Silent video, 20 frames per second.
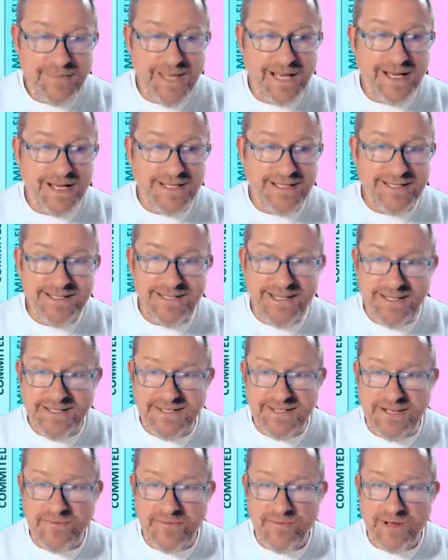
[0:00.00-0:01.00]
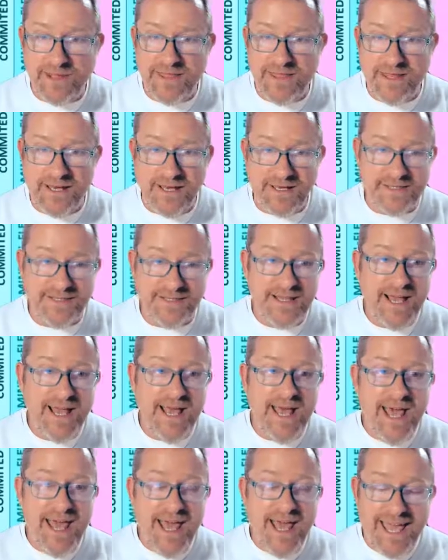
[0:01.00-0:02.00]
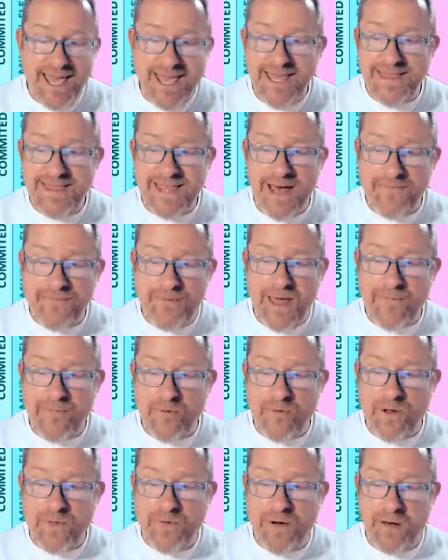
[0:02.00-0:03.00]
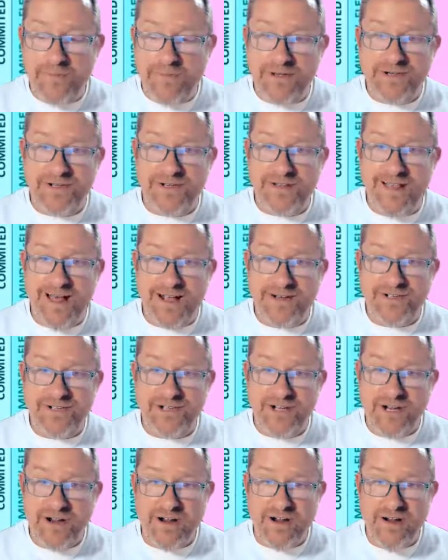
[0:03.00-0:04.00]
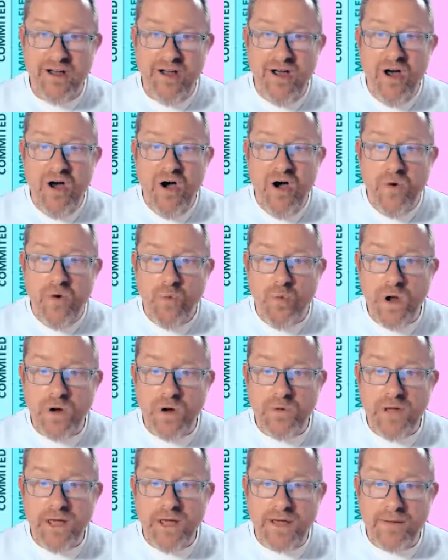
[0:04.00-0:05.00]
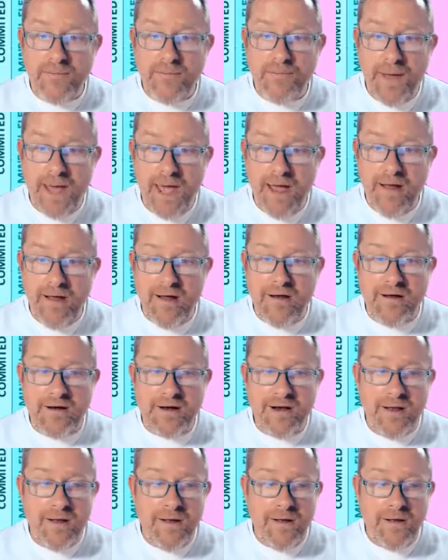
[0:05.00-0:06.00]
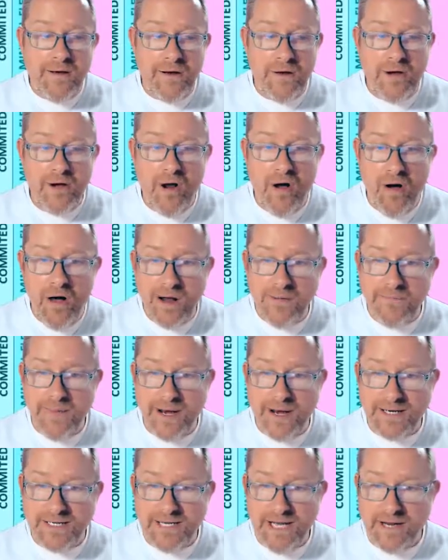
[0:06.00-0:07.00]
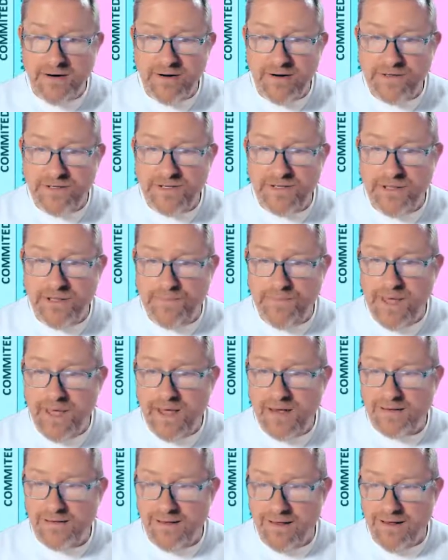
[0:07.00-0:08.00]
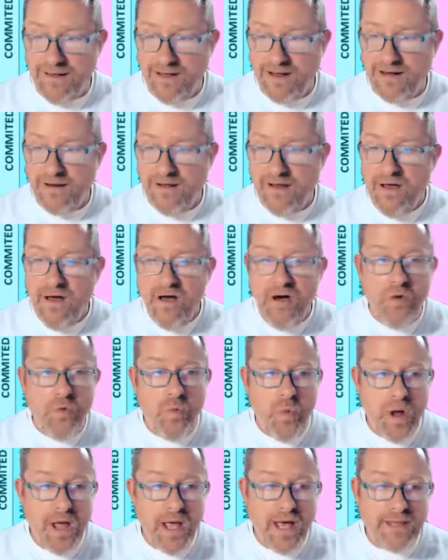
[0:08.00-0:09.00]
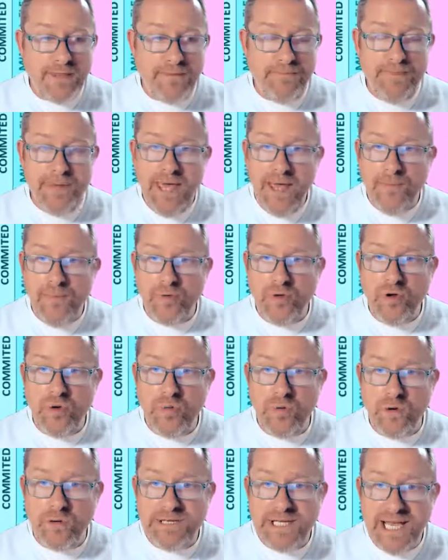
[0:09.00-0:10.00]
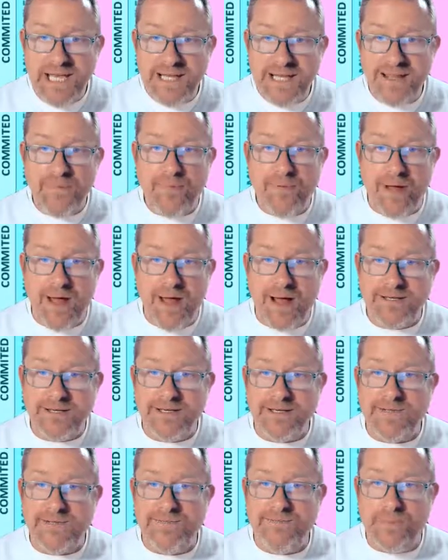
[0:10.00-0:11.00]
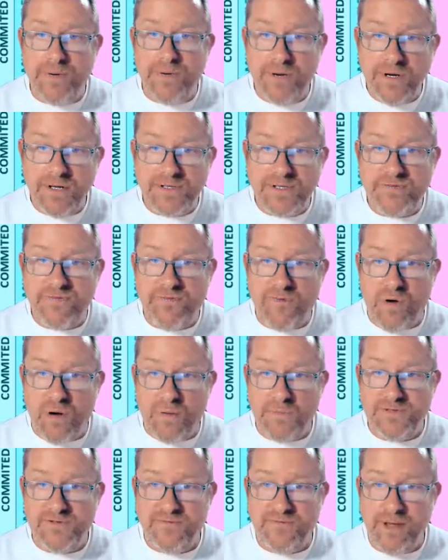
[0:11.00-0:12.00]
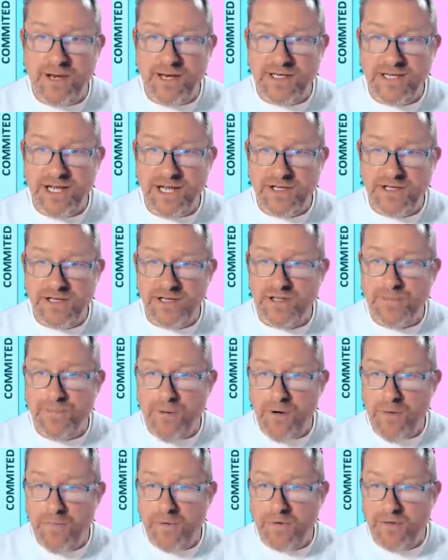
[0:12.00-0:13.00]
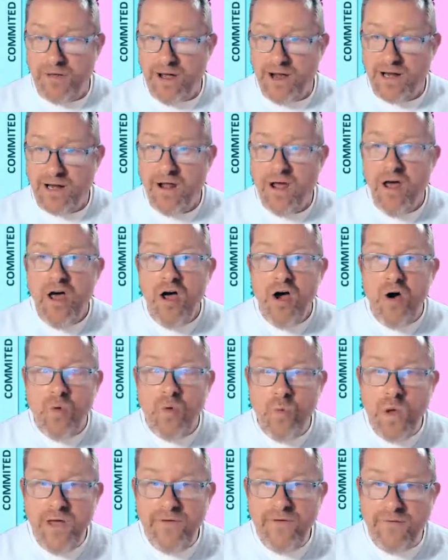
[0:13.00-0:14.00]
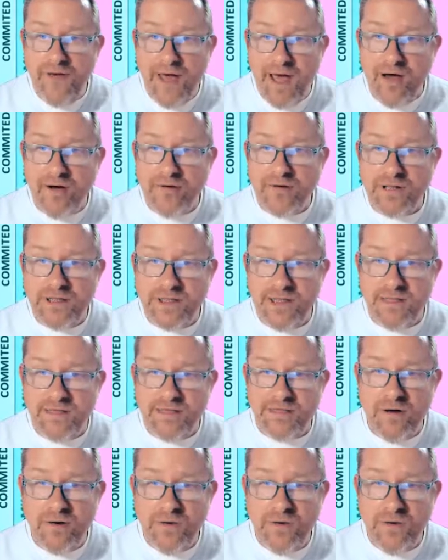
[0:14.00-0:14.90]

Consistent with this, in that paper we published last year, when we compared non-meditators, the pink line, with people who routinely practice Buddhist forms of meditation, the purple line, we found that